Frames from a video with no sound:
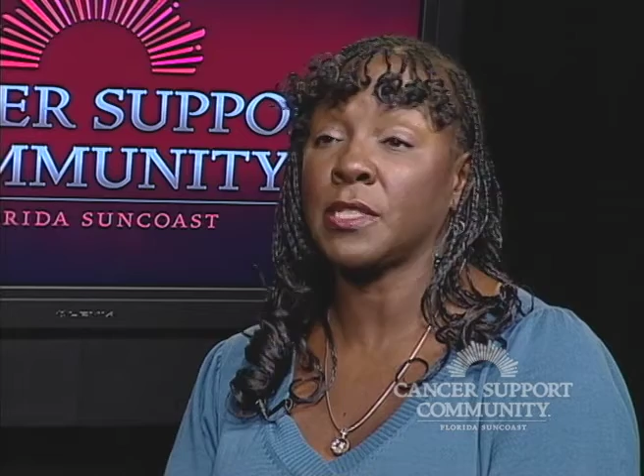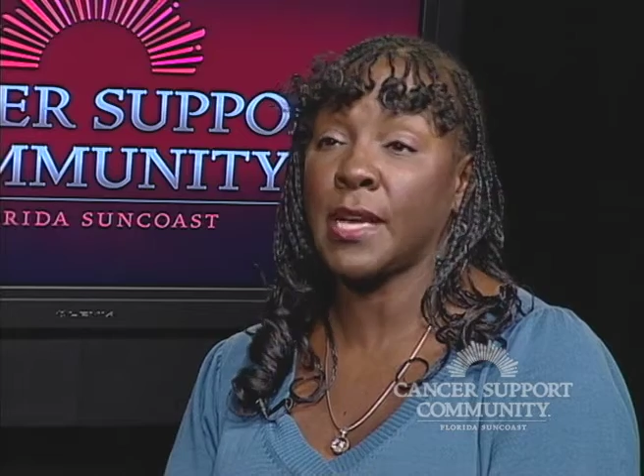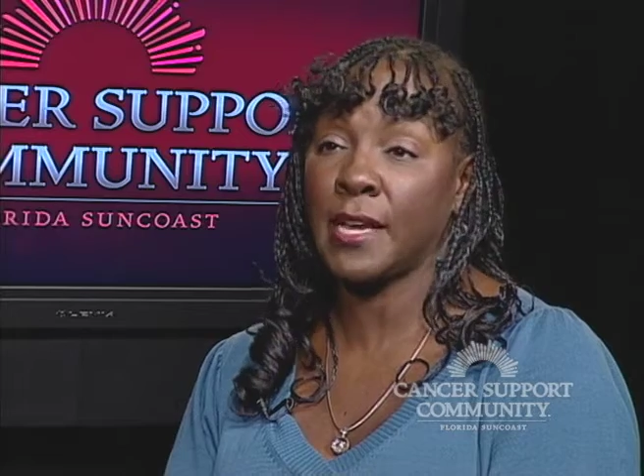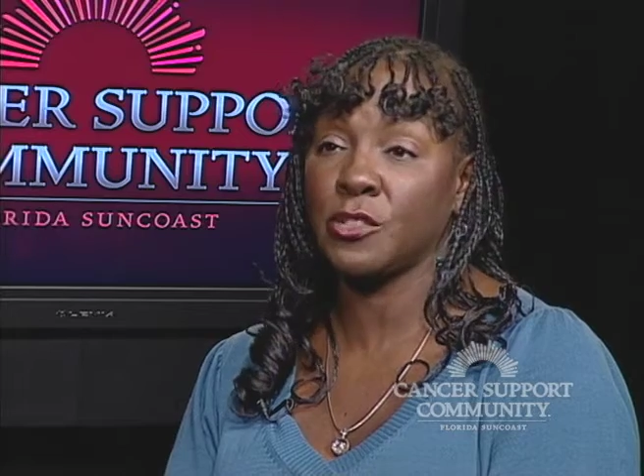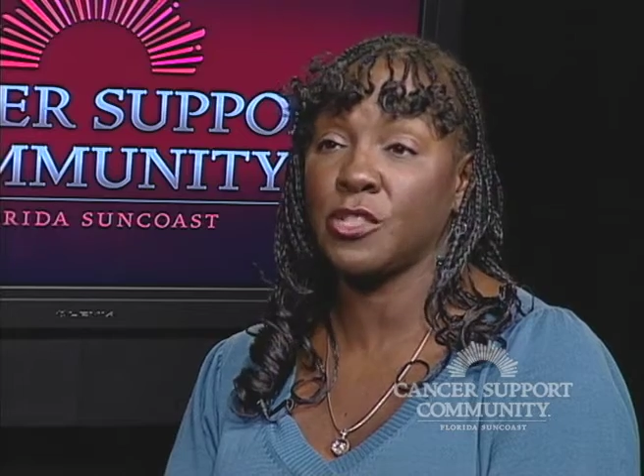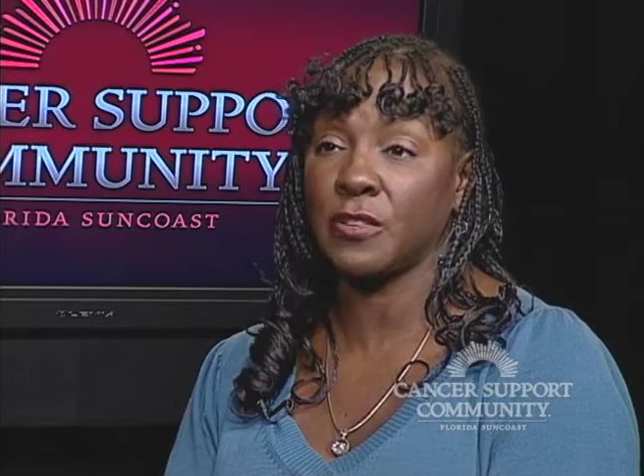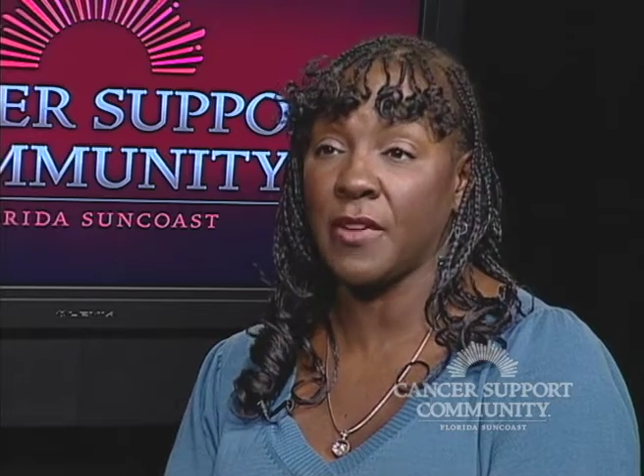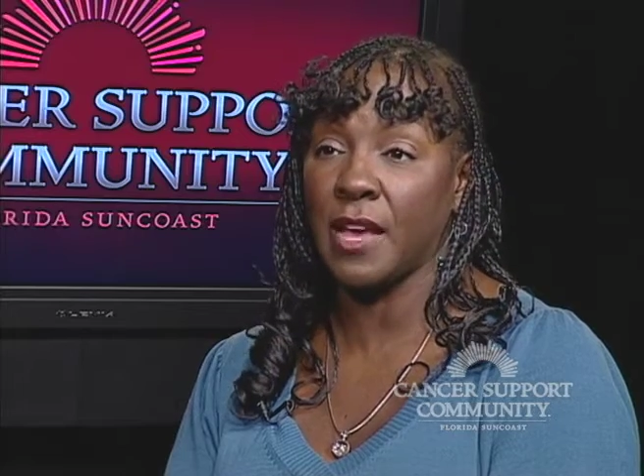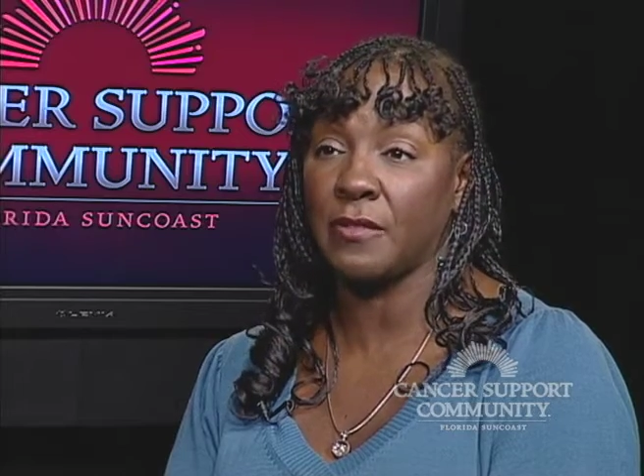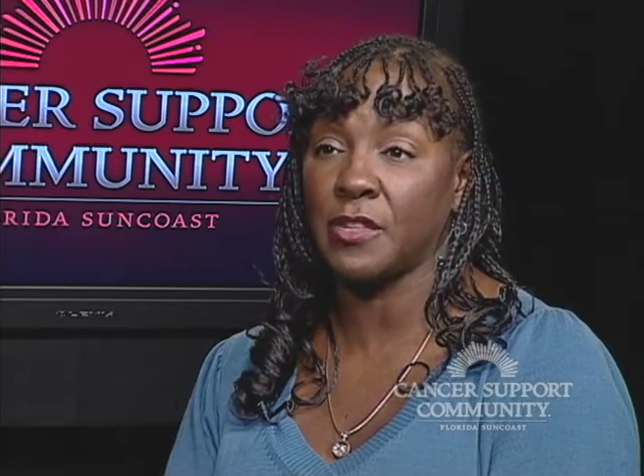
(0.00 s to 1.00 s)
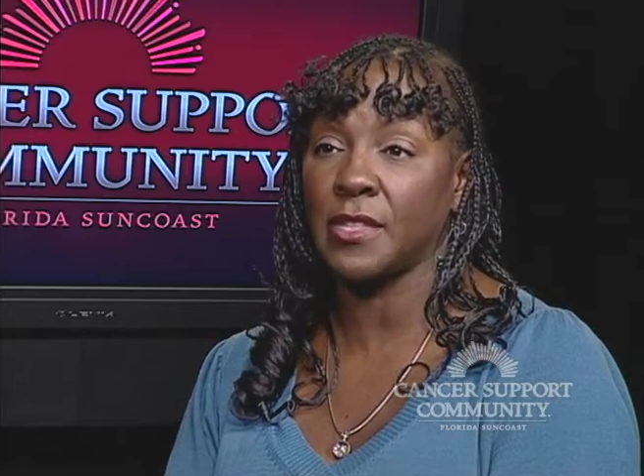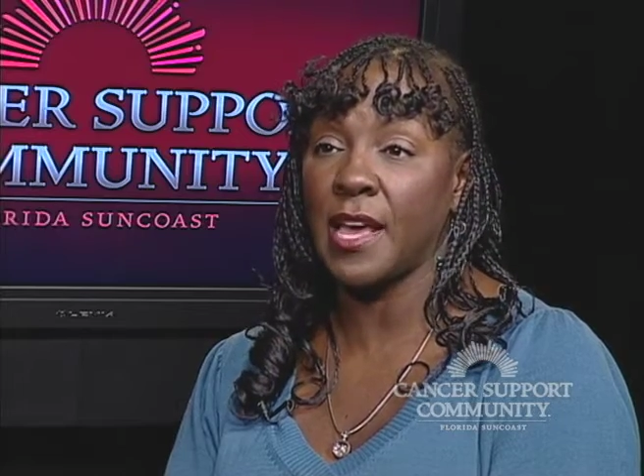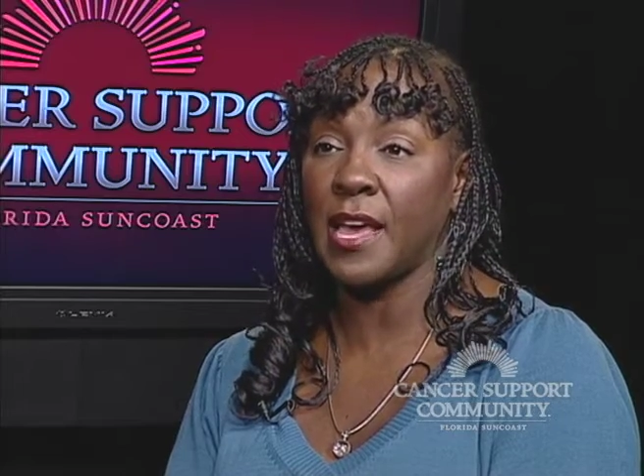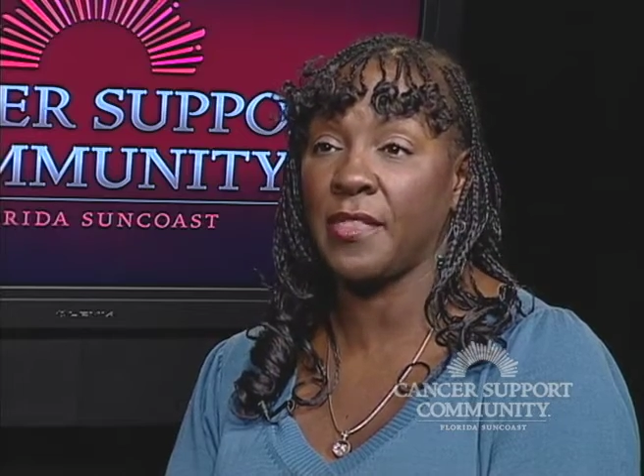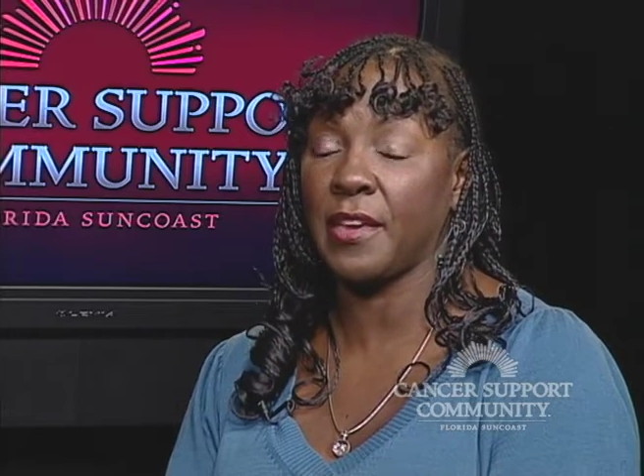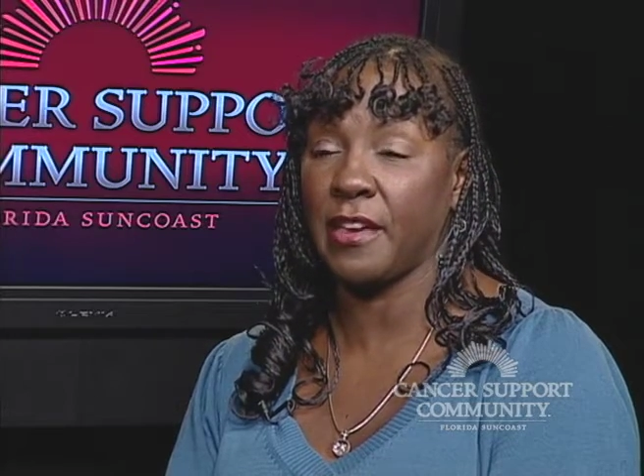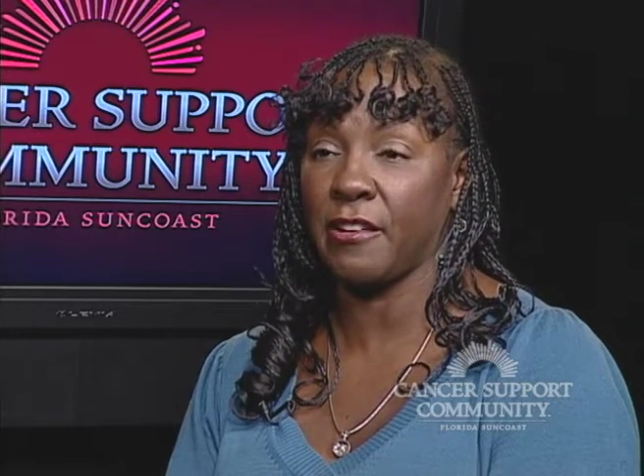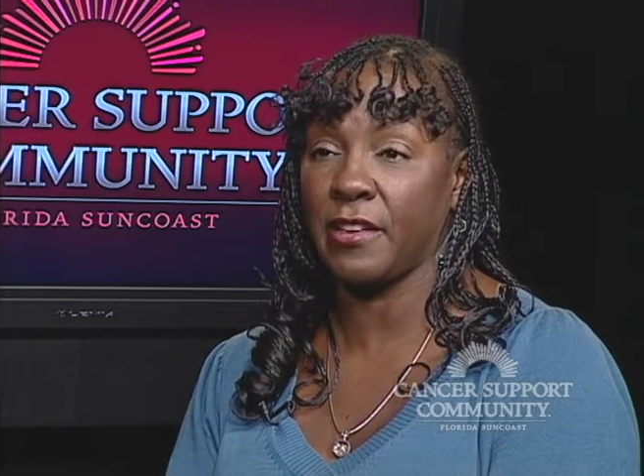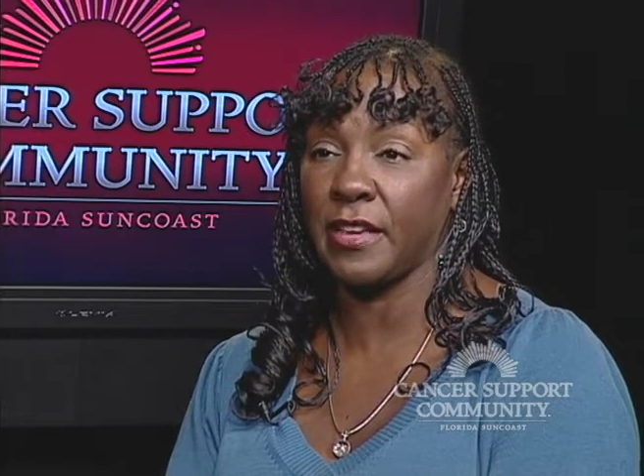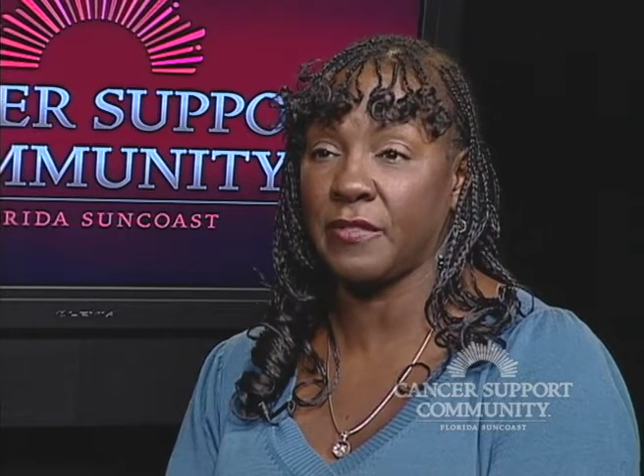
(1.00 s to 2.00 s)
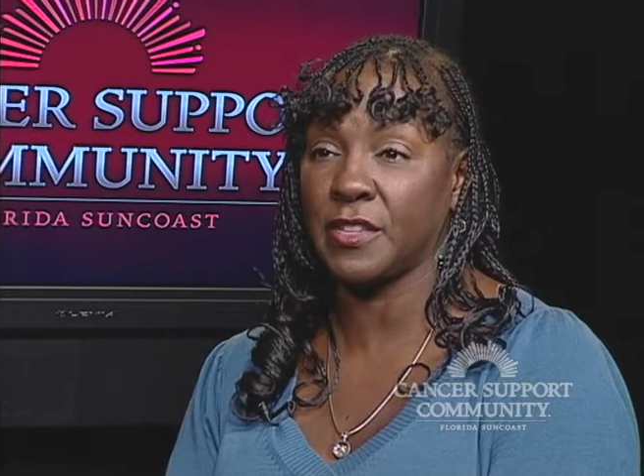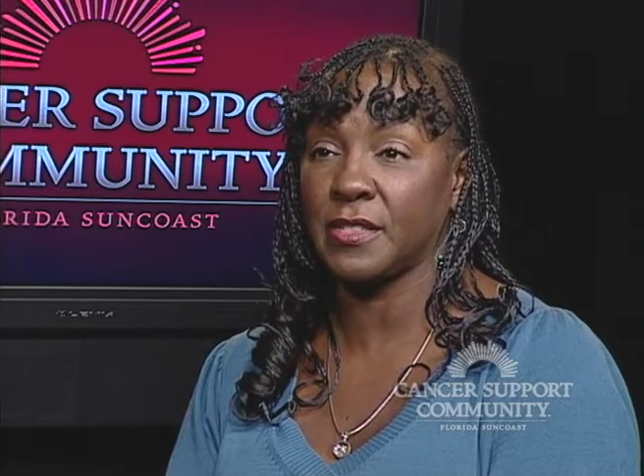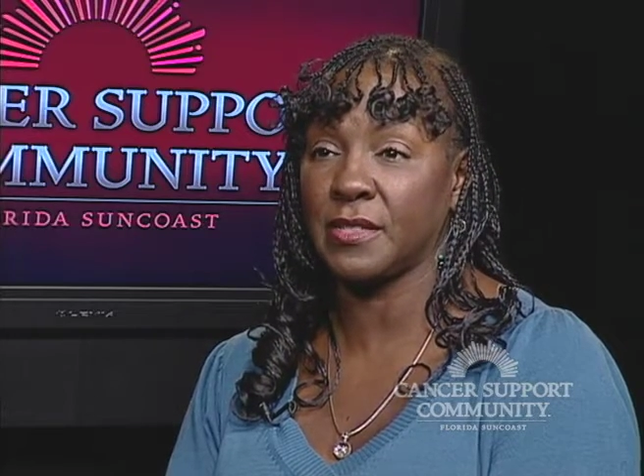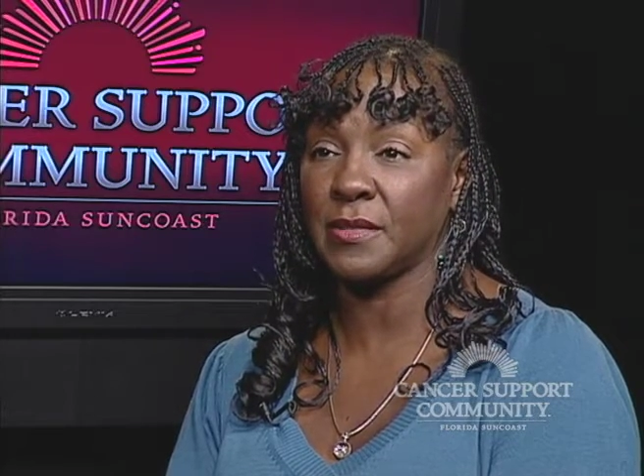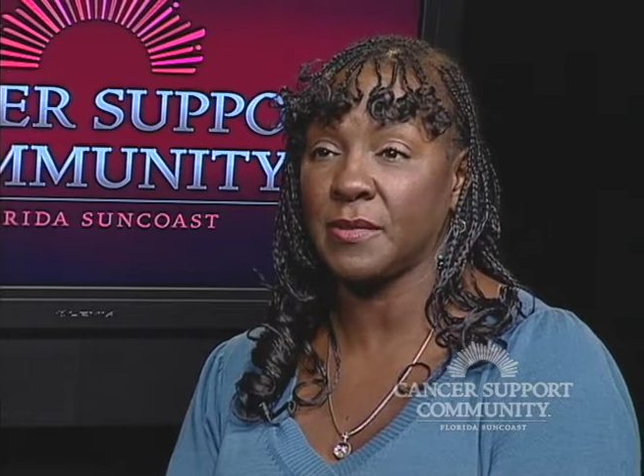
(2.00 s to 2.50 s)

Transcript: cancer survivors and their caregivers.